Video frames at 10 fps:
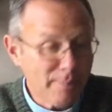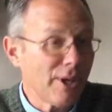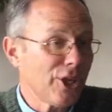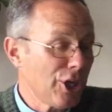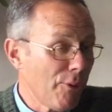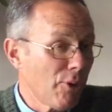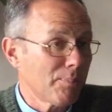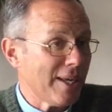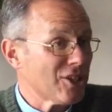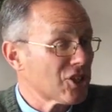but you will
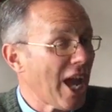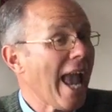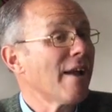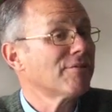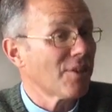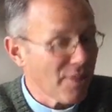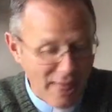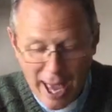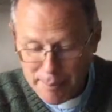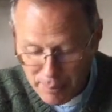be saved, and
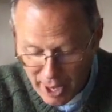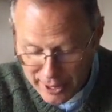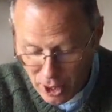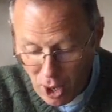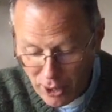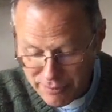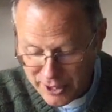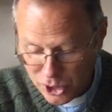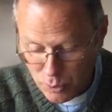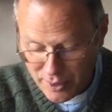that by God,
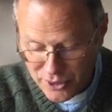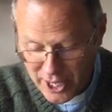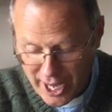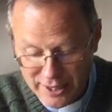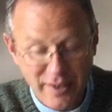verse 28.